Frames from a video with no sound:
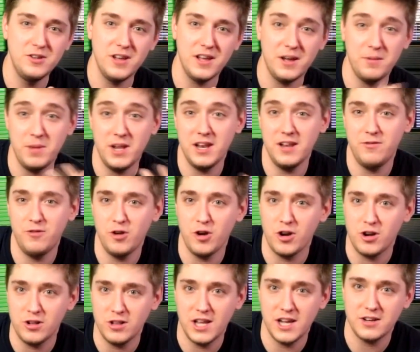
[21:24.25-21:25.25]
I mean, if you're
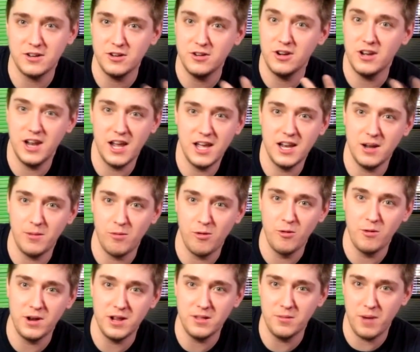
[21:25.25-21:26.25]
a collector, you're going to end up
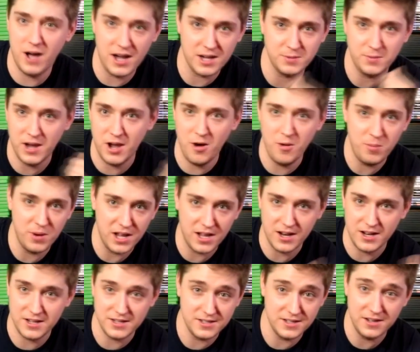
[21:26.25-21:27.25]
ruining the box by opening
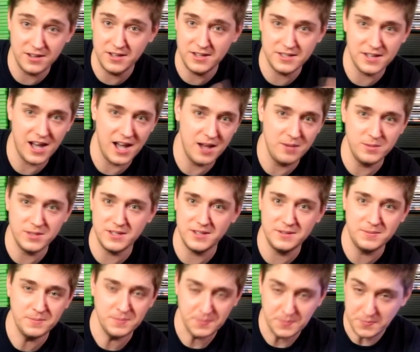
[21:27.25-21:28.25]
it a gazillion times and